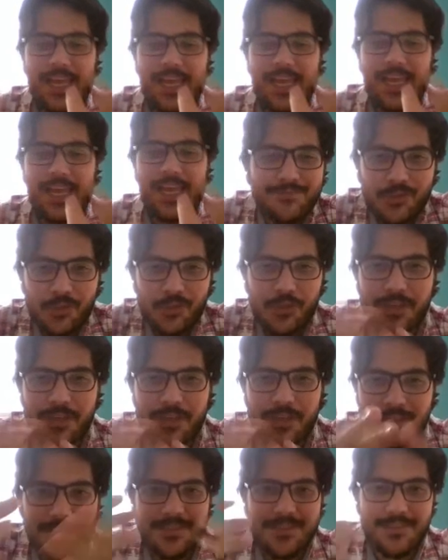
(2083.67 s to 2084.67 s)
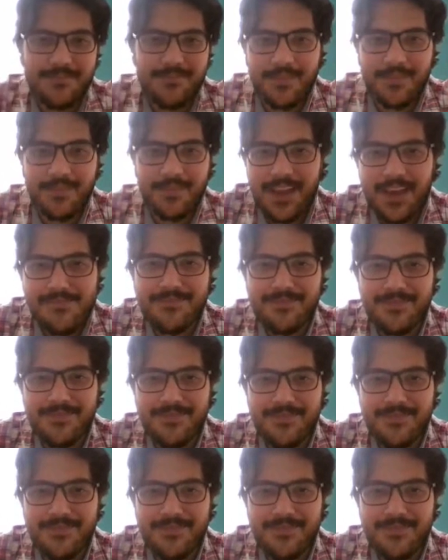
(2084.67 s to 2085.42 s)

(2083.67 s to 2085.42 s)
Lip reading: then students can